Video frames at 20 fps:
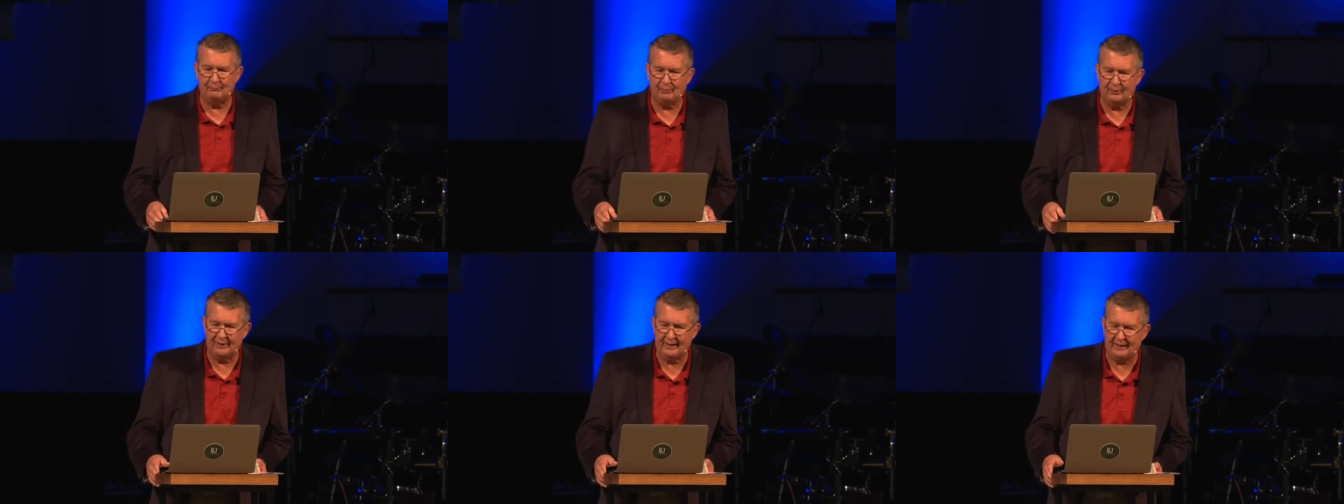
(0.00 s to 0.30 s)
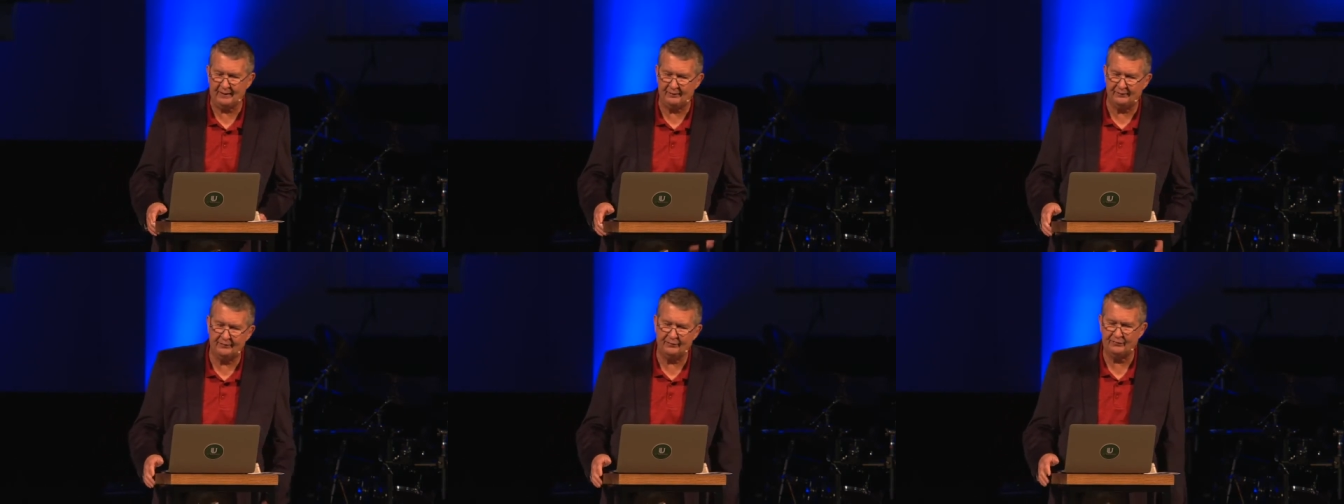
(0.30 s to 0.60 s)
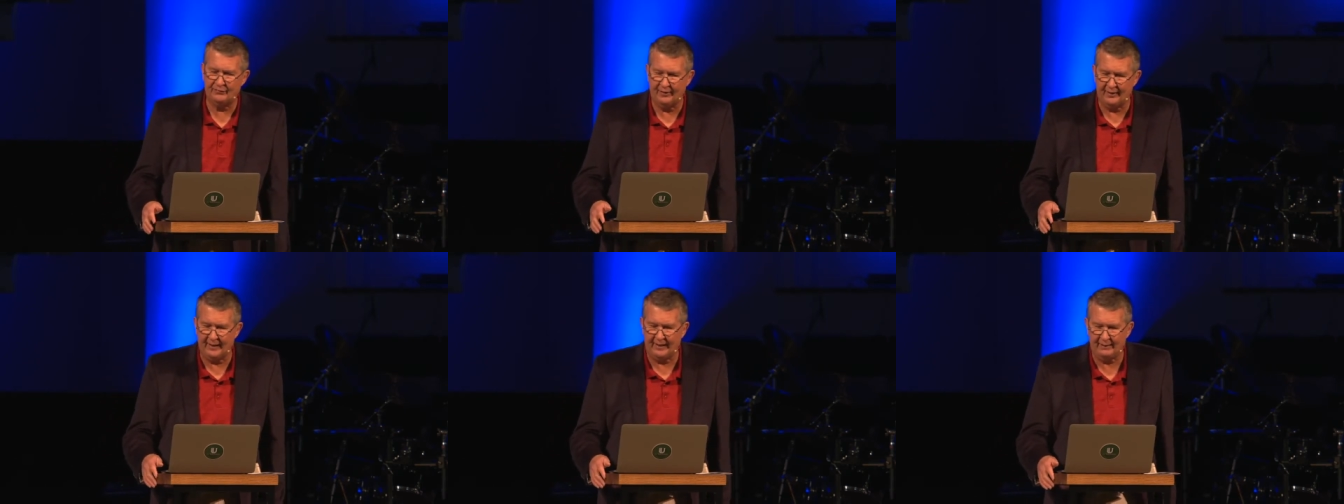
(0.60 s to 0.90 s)
pronounce
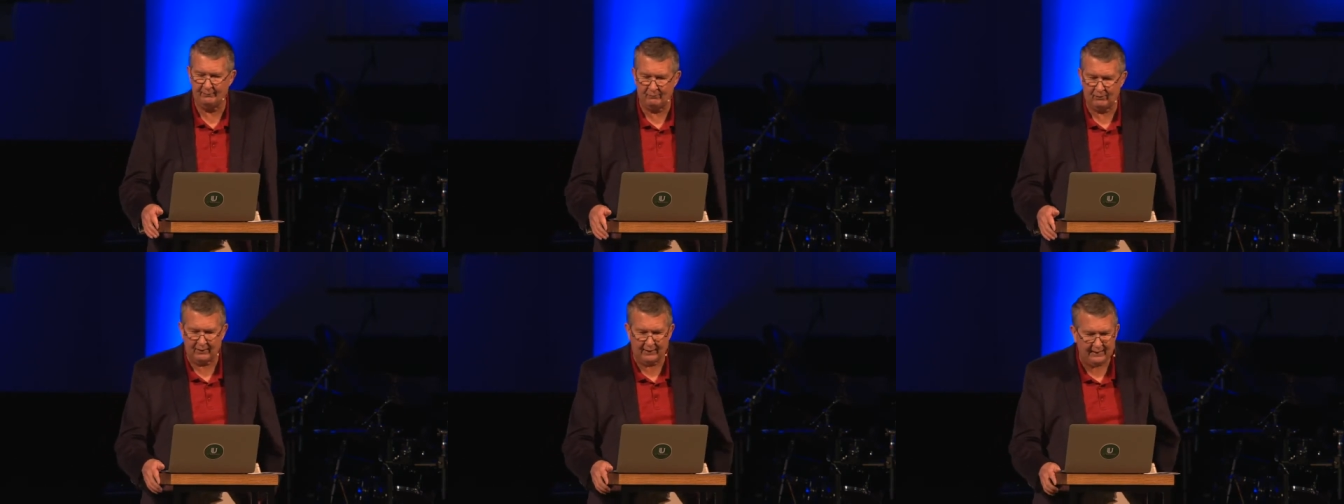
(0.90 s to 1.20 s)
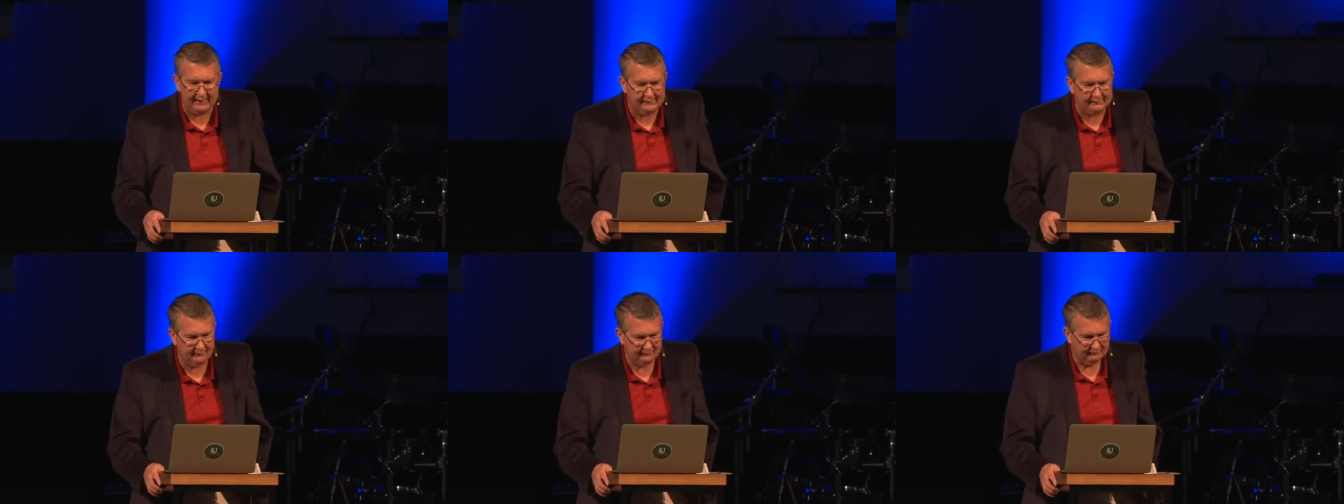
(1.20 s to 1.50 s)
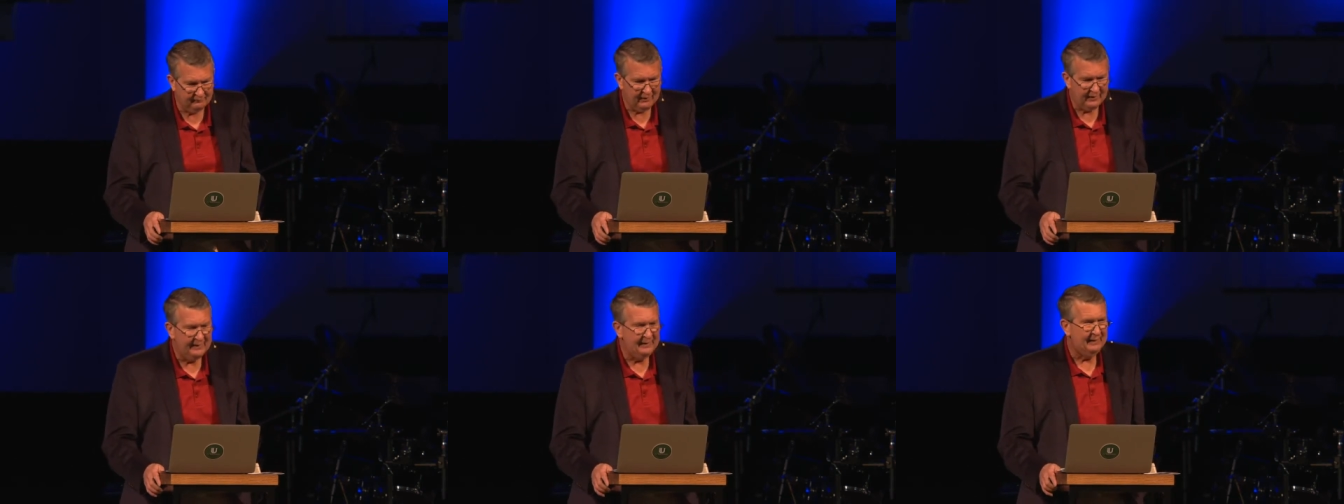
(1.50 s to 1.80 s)
the name right
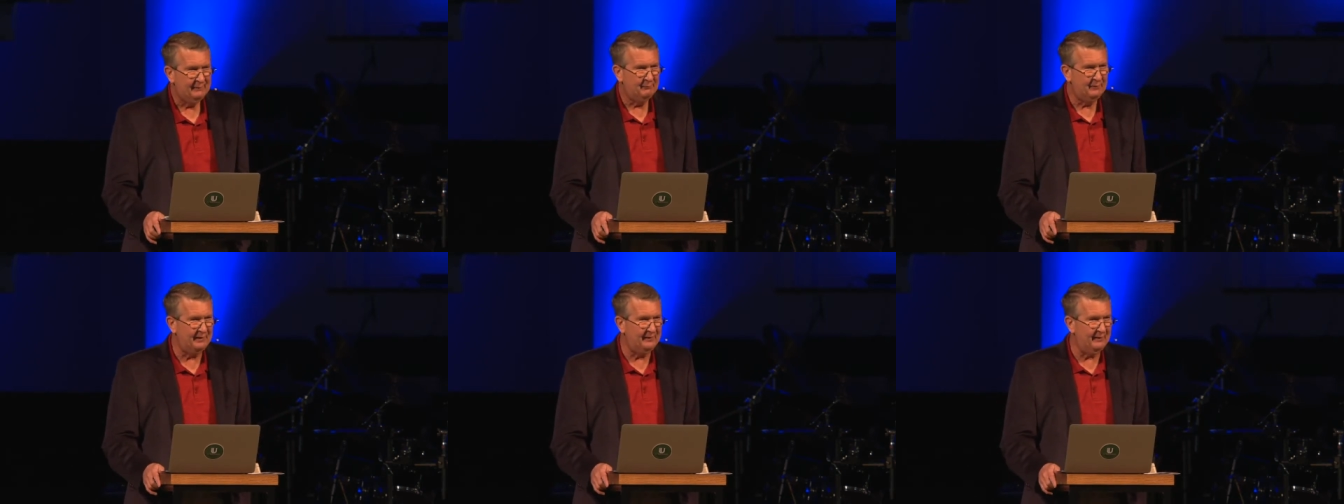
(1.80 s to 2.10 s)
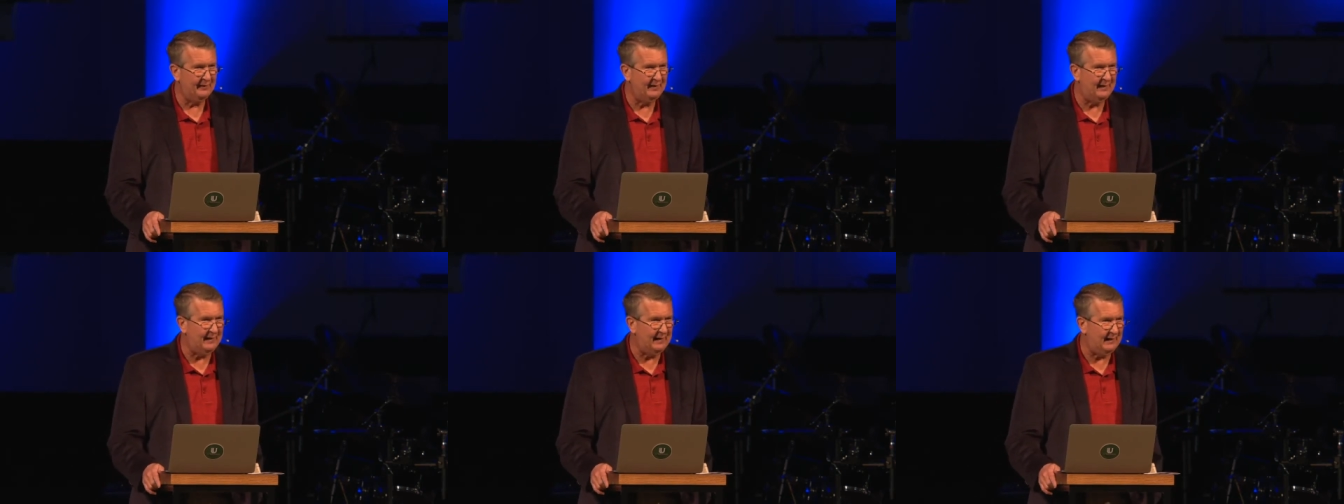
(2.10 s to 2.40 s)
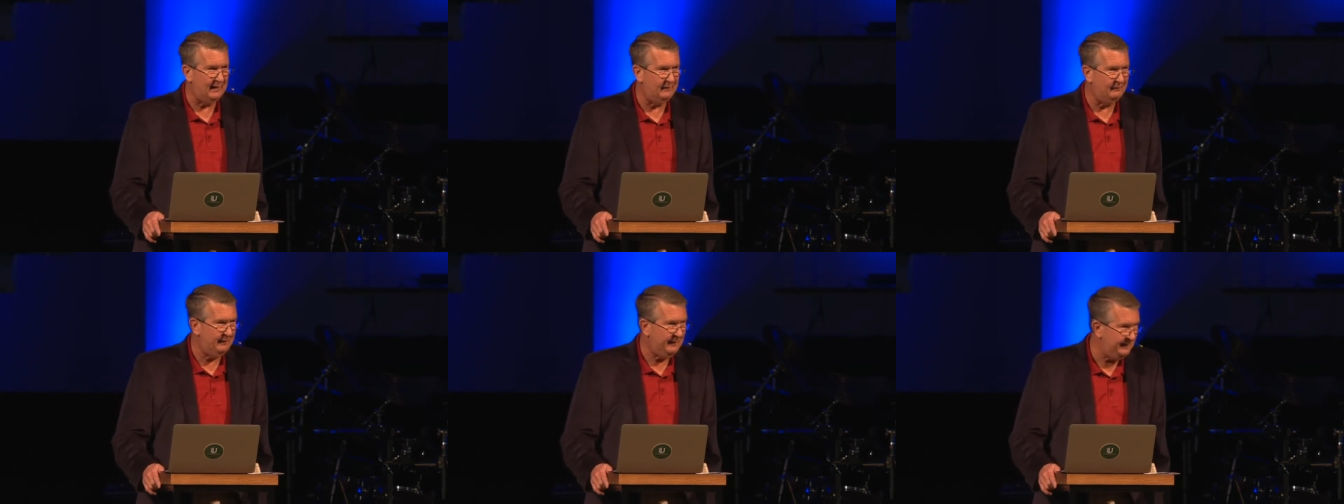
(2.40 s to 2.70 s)
but the
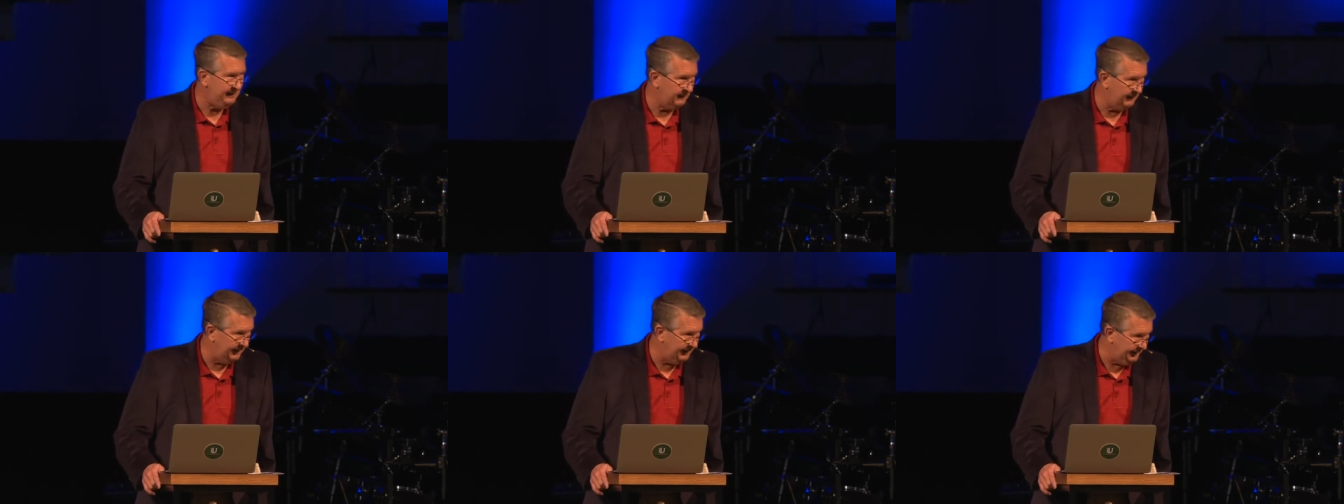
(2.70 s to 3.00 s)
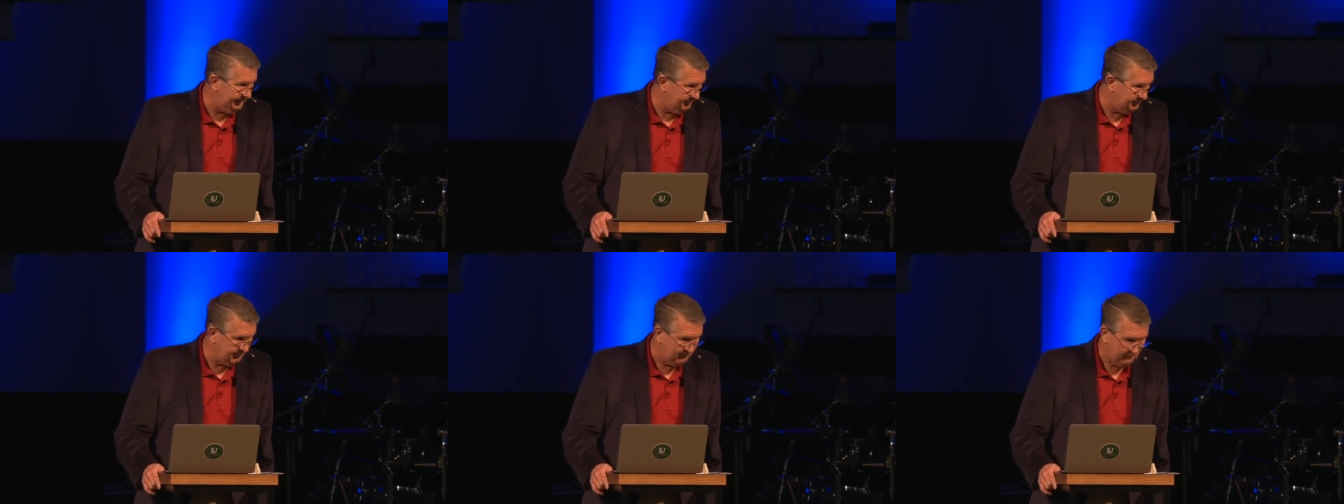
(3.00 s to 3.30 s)
God of healing,